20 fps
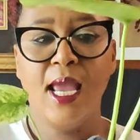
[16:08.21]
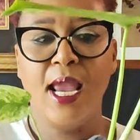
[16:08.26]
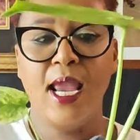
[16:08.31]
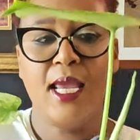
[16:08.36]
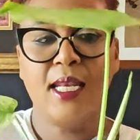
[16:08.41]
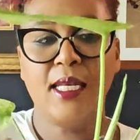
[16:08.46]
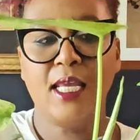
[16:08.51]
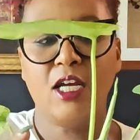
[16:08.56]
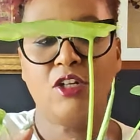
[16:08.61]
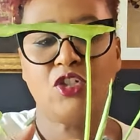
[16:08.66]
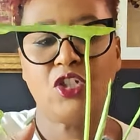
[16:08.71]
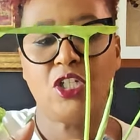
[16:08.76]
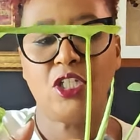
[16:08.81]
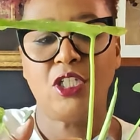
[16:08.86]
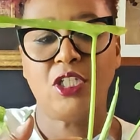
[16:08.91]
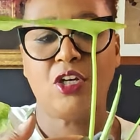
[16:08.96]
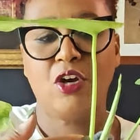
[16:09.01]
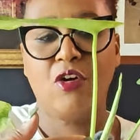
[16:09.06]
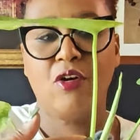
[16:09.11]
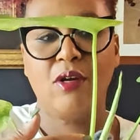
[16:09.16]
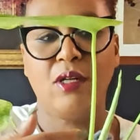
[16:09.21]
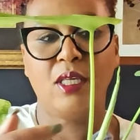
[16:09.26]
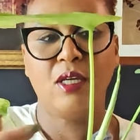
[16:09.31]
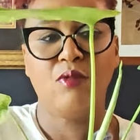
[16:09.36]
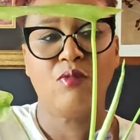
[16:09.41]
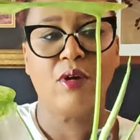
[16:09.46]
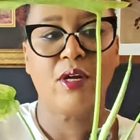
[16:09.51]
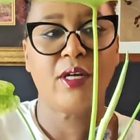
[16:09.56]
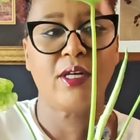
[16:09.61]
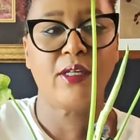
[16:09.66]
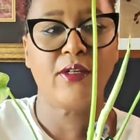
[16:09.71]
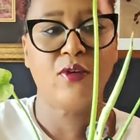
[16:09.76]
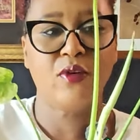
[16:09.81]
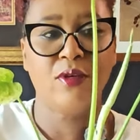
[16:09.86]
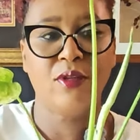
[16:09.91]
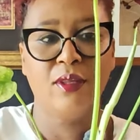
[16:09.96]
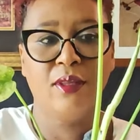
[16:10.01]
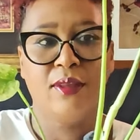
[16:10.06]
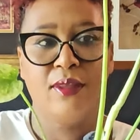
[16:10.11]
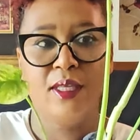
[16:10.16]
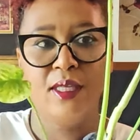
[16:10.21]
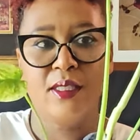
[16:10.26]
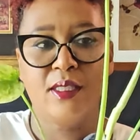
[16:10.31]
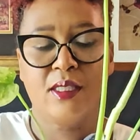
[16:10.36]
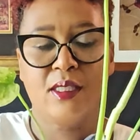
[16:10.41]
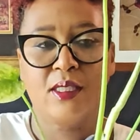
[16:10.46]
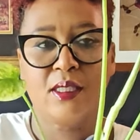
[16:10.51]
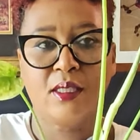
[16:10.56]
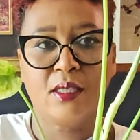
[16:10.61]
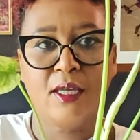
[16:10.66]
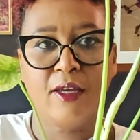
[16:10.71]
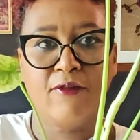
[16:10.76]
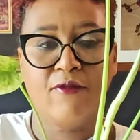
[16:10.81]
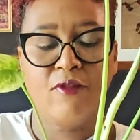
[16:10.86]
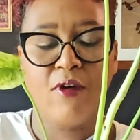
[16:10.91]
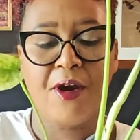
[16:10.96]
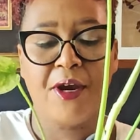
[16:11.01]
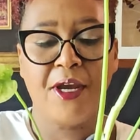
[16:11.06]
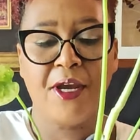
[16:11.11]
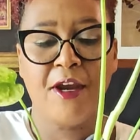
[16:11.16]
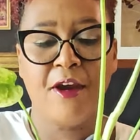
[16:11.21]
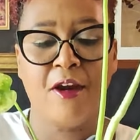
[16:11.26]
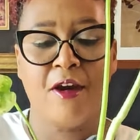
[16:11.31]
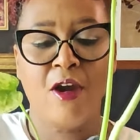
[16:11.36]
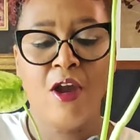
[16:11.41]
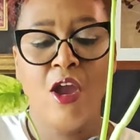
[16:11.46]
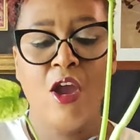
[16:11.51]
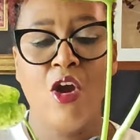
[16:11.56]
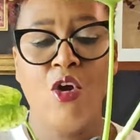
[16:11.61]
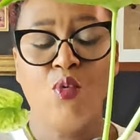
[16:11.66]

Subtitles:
and now she's currently working on this leaf right here.